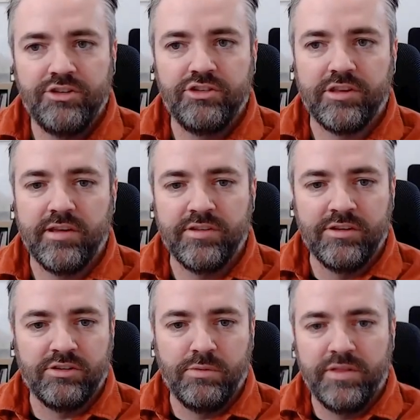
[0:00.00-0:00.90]
just isn't
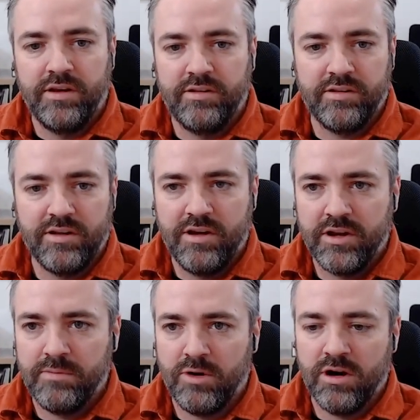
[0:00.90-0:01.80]
just within
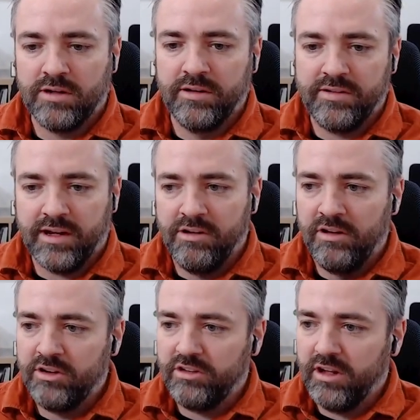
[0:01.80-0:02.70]
design and product and
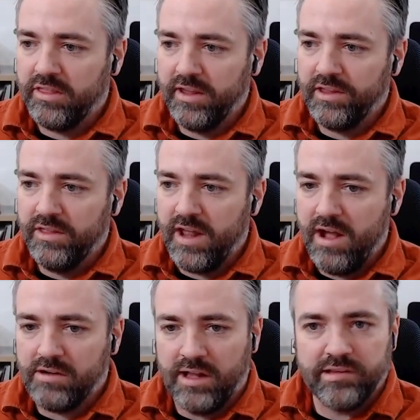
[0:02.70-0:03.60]
technology. I think that
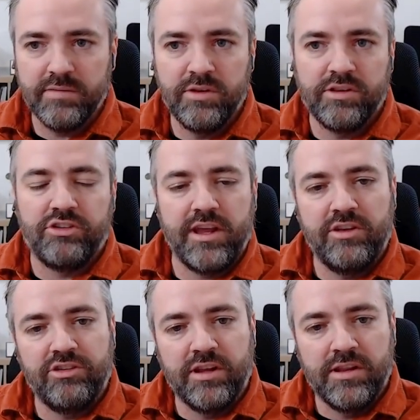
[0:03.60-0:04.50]
our customers are
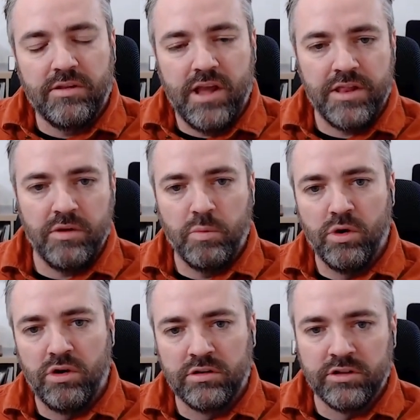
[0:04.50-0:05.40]
changing and the
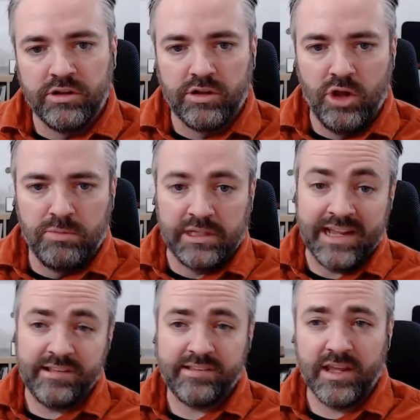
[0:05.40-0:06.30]
world and the global
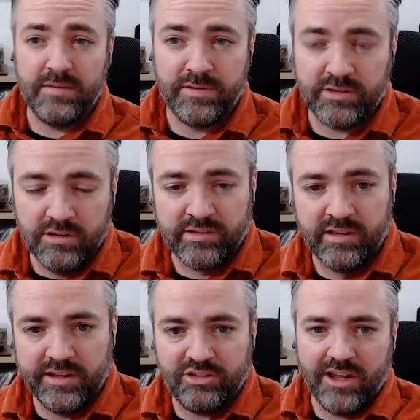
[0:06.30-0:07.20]
landscape is
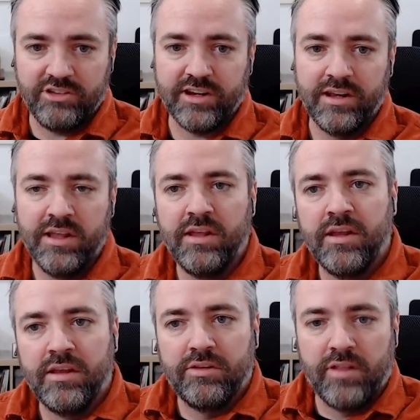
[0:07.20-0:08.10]
constantly changing.
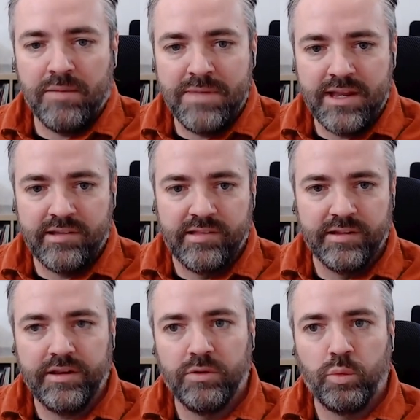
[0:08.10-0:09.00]
So that means
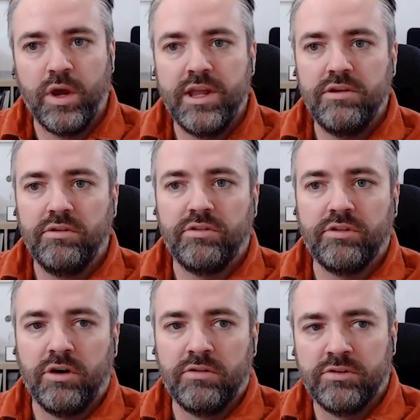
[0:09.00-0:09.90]
that the way you
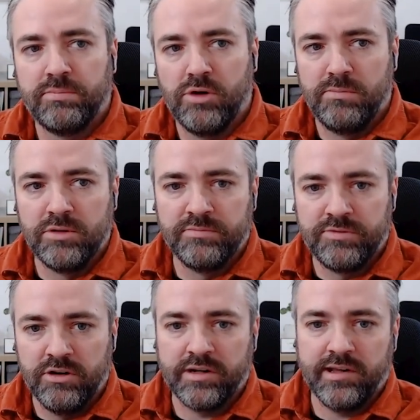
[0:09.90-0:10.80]
solved a problem
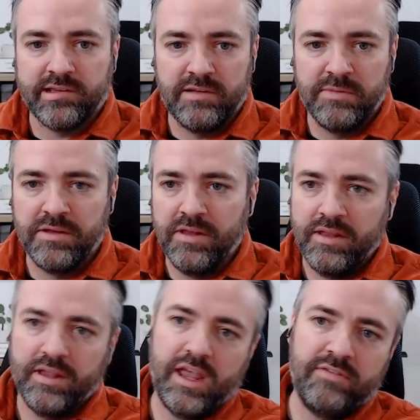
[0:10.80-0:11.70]
for a customer
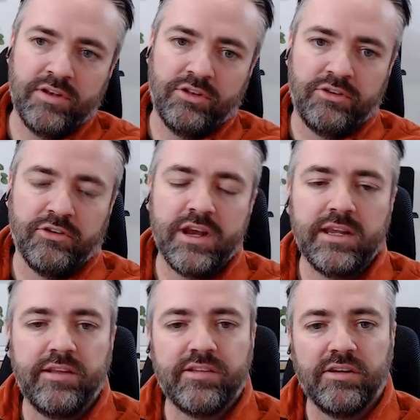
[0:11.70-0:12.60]
even 3
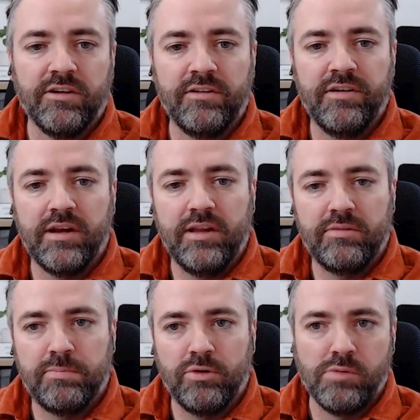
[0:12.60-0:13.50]
years ago is
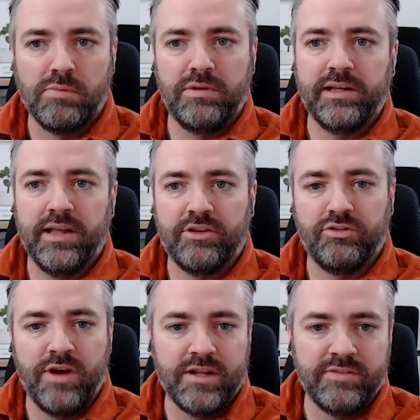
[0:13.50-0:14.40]
probably
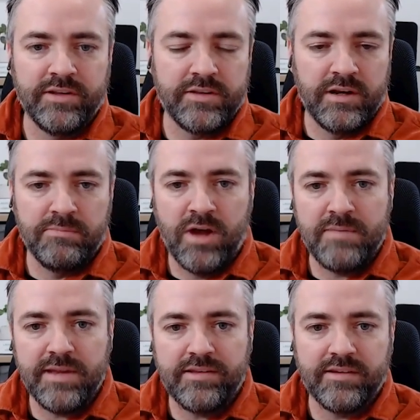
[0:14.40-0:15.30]
less relevant than it
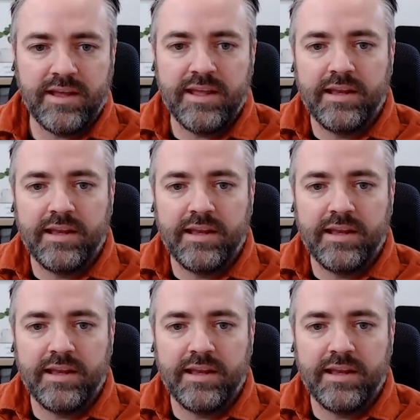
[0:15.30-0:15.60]
might be today